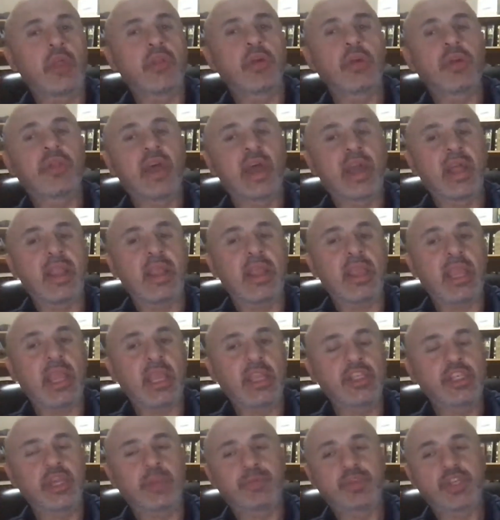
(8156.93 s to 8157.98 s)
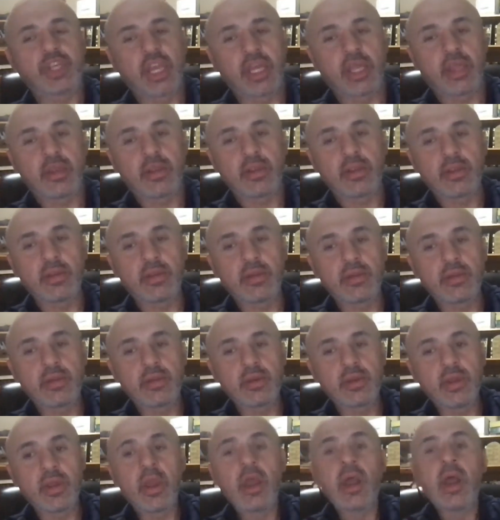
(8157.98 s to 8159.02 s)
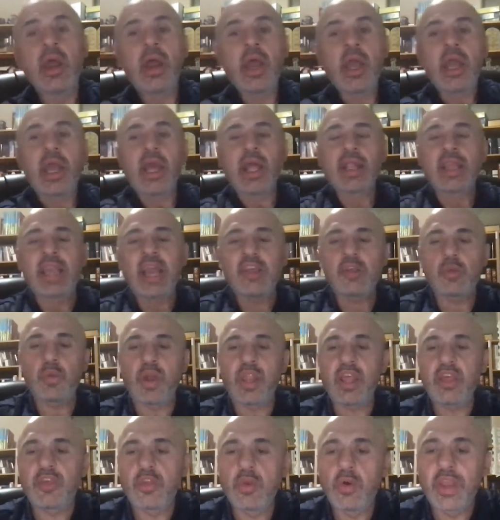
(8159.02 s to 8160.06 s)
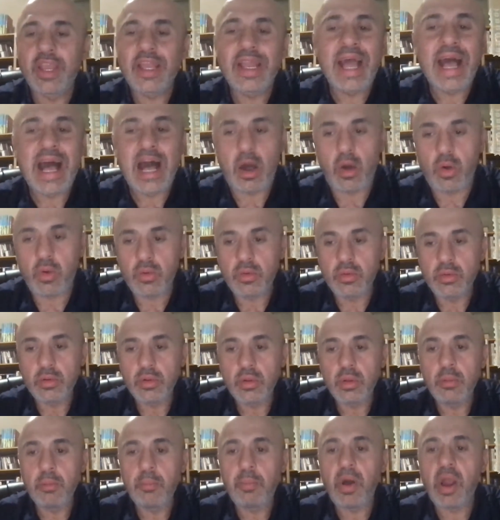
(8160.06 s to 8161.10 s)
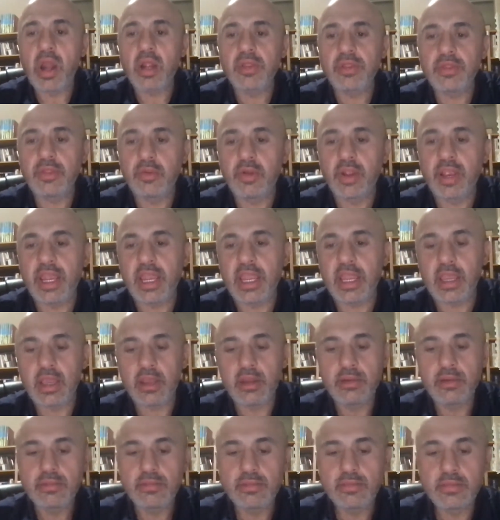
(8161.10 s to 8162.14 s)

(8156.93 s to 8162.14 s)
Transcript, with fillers: other than Egyptian. And guess what he's doing now? Part three.